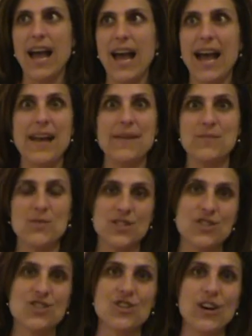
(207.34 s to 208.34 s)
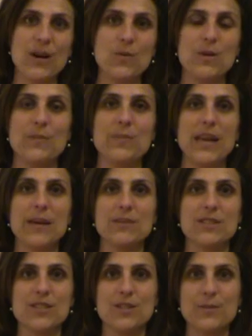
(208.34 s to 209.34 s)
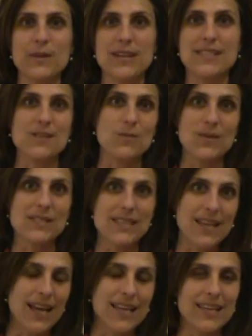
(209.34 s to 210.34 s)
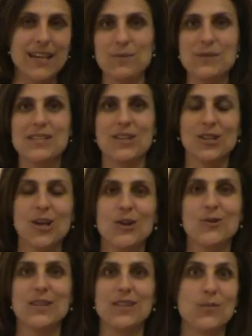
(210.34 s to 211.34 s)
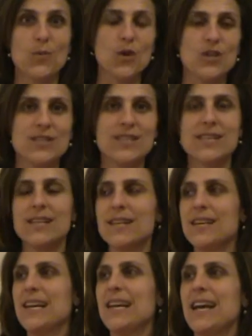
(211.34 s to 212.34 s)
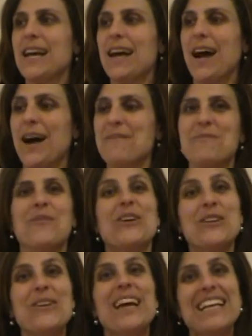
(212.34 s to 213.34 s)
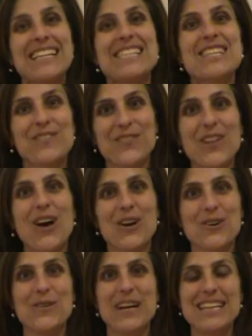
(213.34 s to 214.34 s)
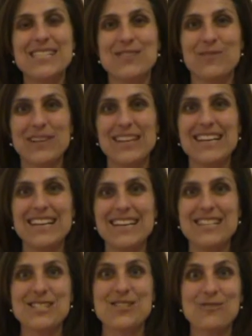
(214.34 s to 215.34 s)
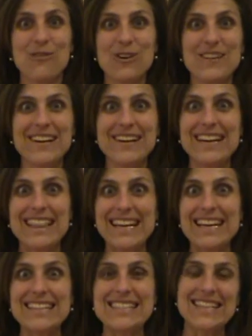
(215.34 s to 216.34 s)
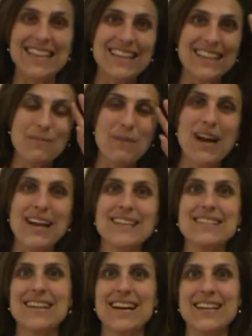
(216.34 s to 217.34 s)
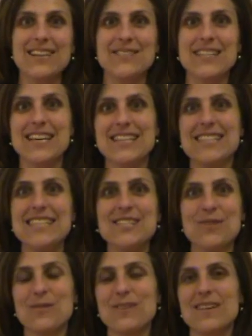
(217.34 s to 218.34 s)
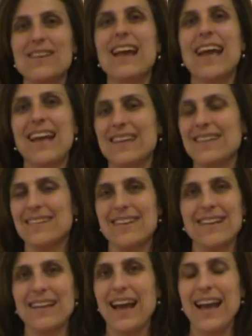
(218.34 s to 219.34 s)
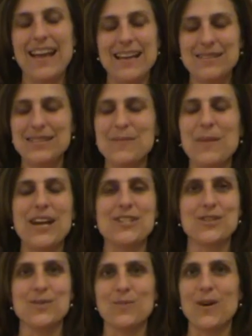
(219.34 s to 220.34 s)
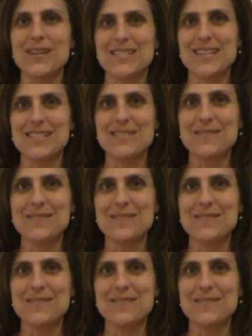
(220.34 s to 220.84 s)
I was sure I wouldn't be able to because it wasn't night and I wasn't alone in the woods. When you get into the flow, it's really an extraordinary thing to let the mind kind of take a detour, and it's a magical process.